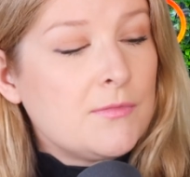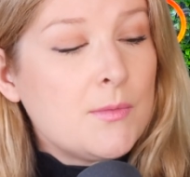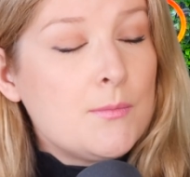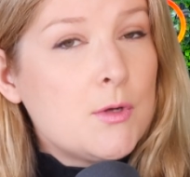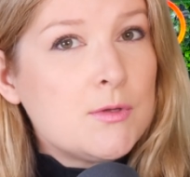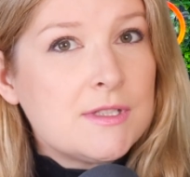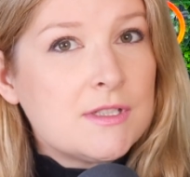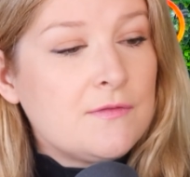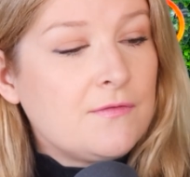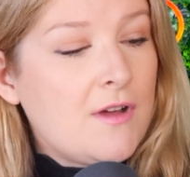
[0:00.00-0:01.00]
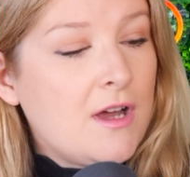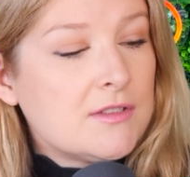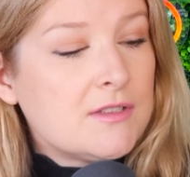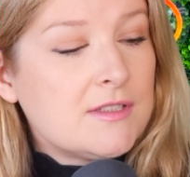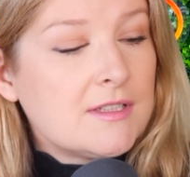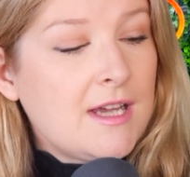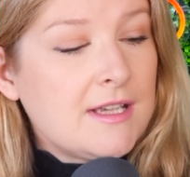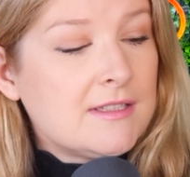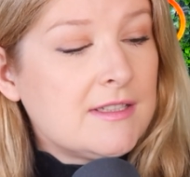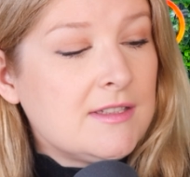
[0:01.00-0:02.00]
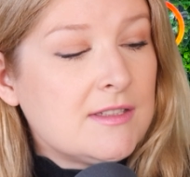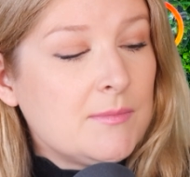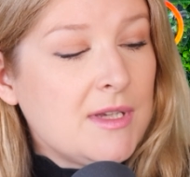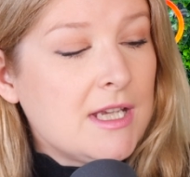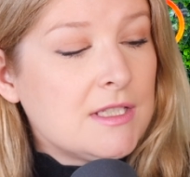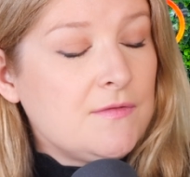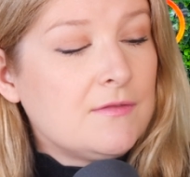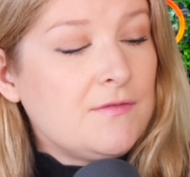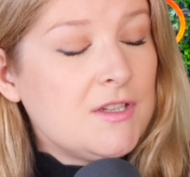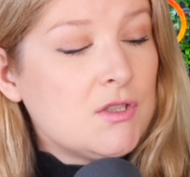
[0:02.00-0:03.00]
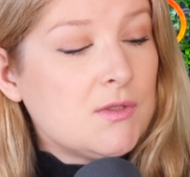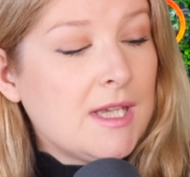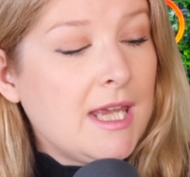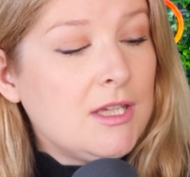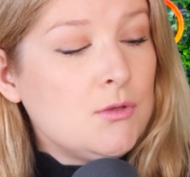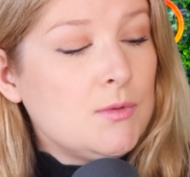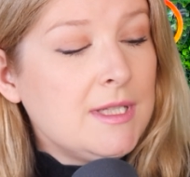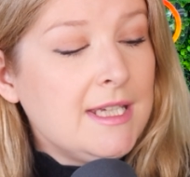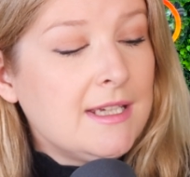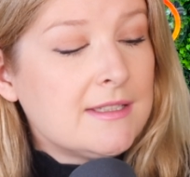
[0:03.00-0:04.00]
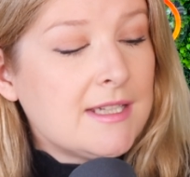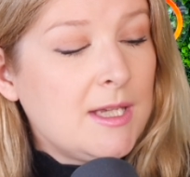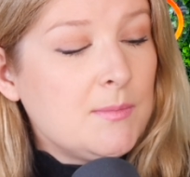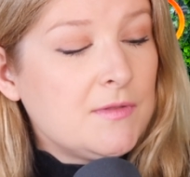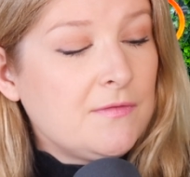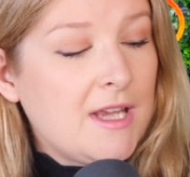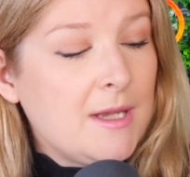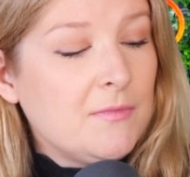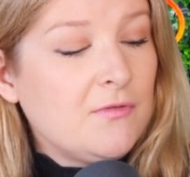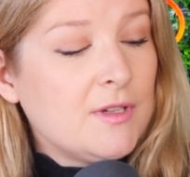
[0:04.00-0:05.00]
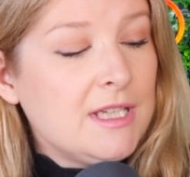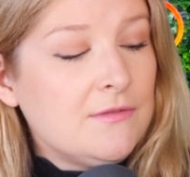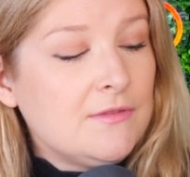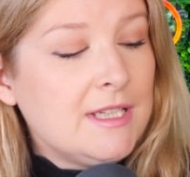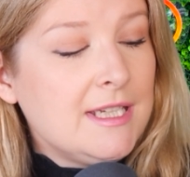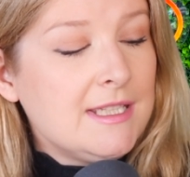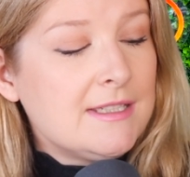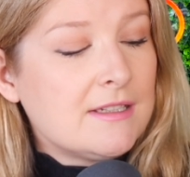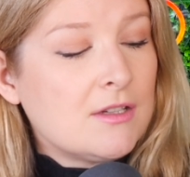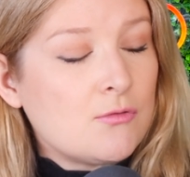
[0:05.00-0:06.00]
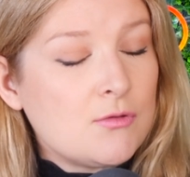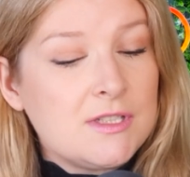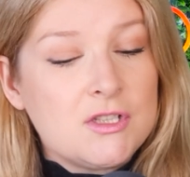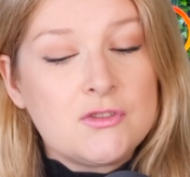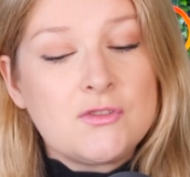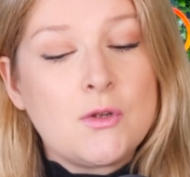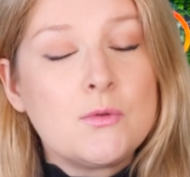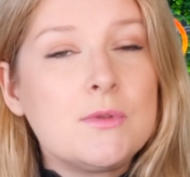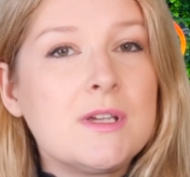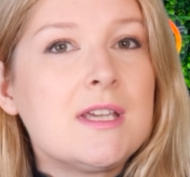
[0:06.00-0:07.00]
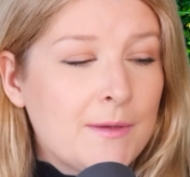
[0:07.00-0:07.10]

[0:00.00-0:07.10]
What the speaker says: The most advanced gas system yet, features a unique tapered flame for even heat across each zone.